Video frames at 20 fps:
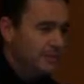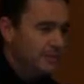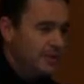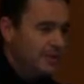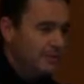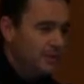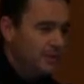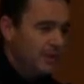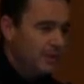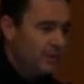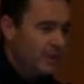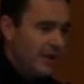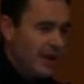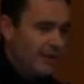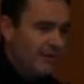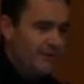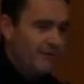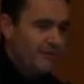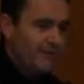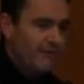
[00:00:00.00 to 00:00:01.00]
I mean, we, we
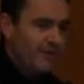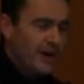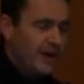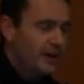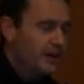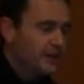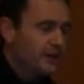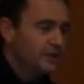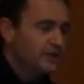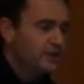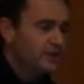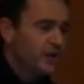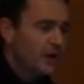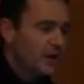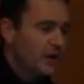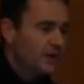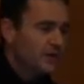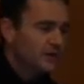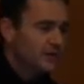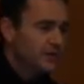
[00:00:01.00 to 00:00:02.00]
have very little
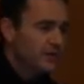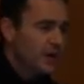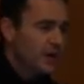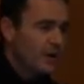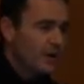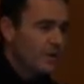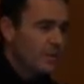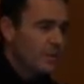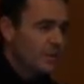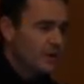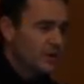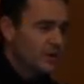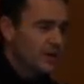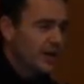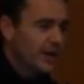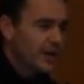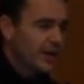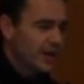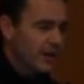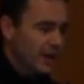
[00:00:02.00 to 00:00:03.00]
snow, so we
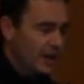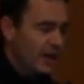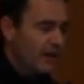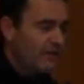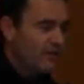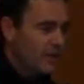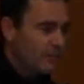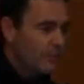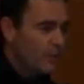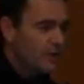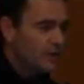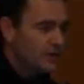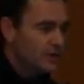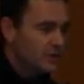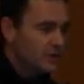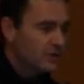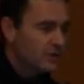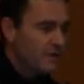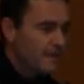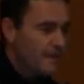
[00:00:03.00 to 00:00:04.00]
try to get a lot of our
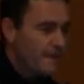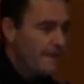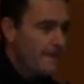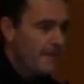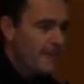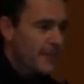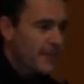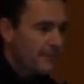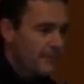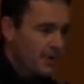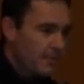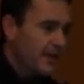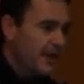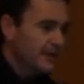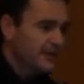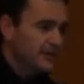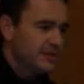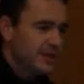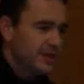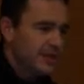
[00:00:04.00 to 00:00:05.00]
moisture from
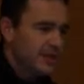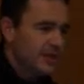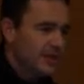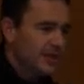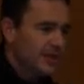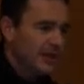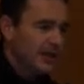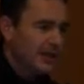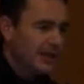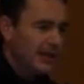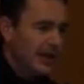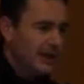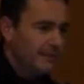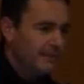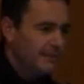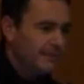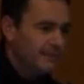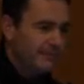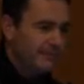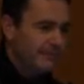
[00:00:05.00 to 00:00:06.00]
that snow, and, and
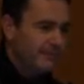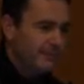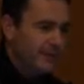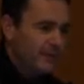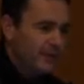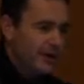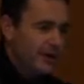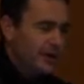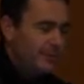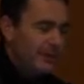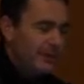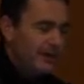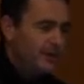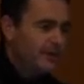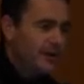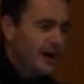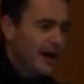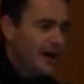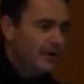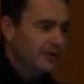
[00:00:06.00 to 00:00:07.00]
I we're going to be in a
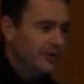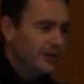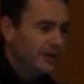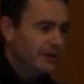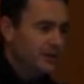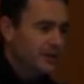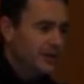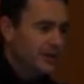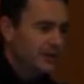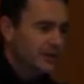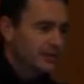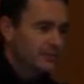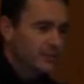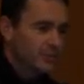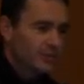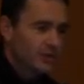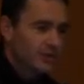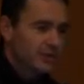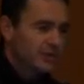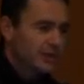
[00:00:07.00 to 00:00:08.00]
drought unless we get
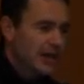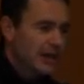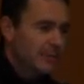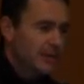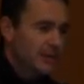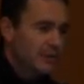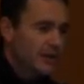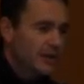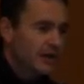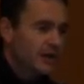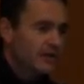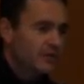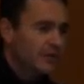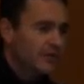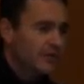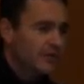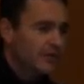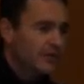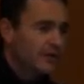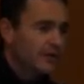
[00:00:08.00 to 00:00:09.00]
some real timely
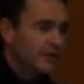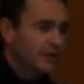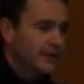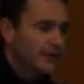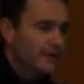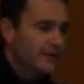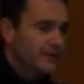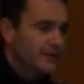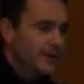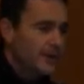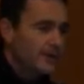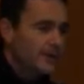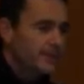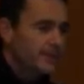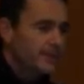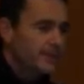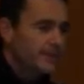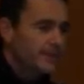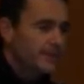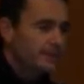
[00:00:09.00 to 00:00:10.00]
rains. So.